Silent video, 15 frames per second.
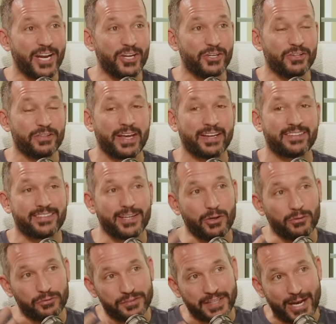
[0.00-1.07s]
And that
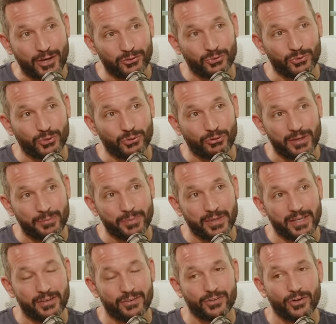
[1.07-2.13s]
self-doubt will creep
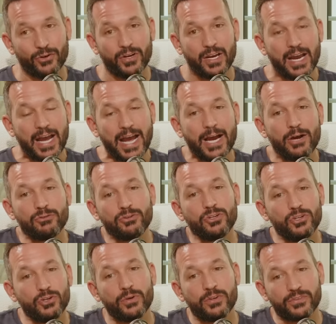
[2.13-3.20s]
in. So how do
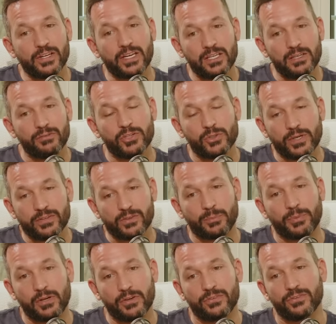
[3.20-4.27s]
you as an individual, as a
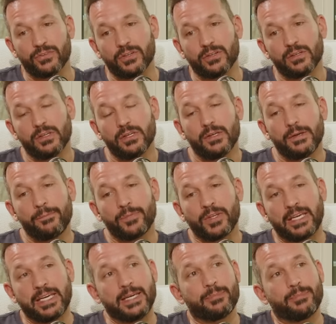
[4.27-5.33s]
person,
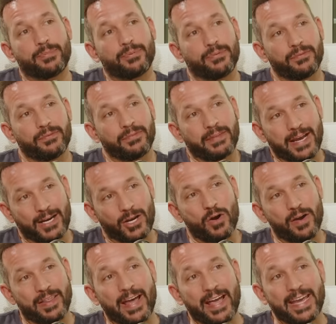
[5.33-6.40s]
keep
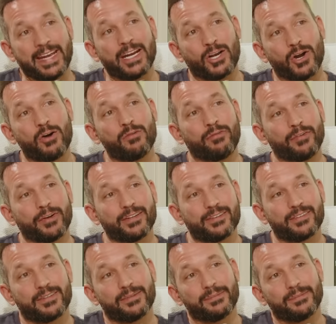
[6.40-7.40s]
that inner confidence?